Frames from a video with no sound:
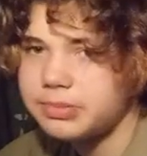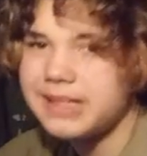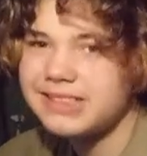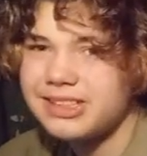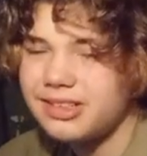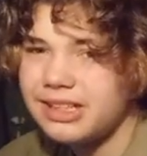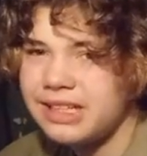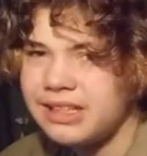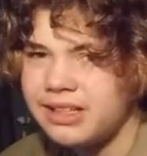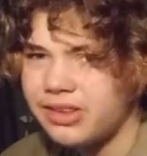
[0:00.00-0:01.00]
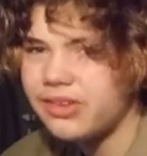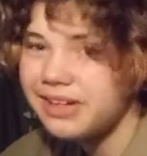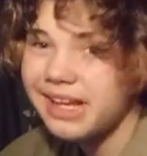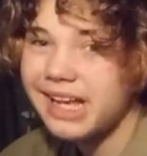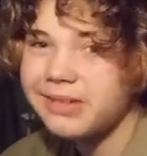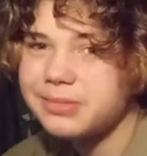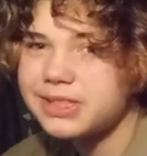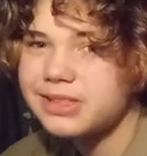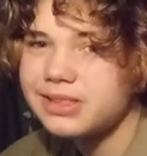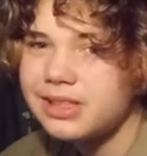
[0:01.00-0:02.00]
Basically, three games
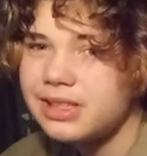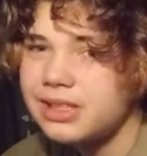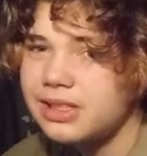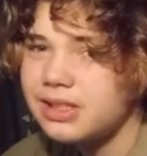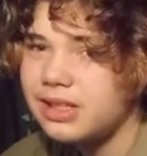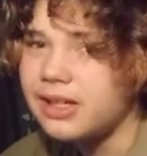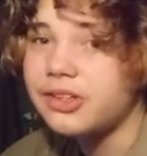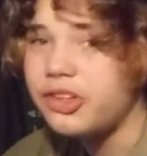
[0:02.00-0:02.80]
on